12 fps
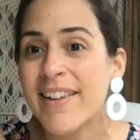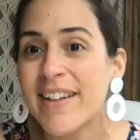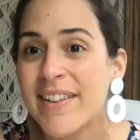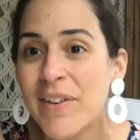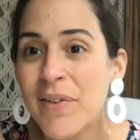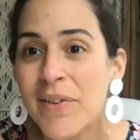
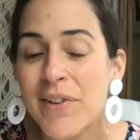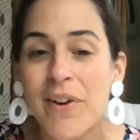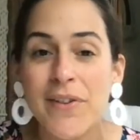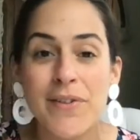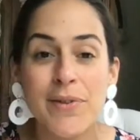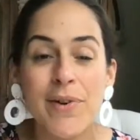Like, local
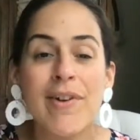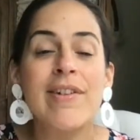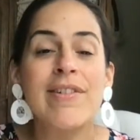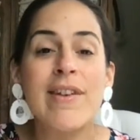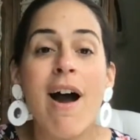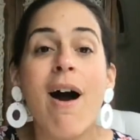yarn
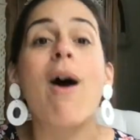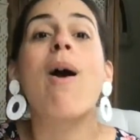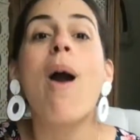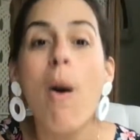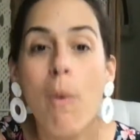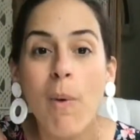stores are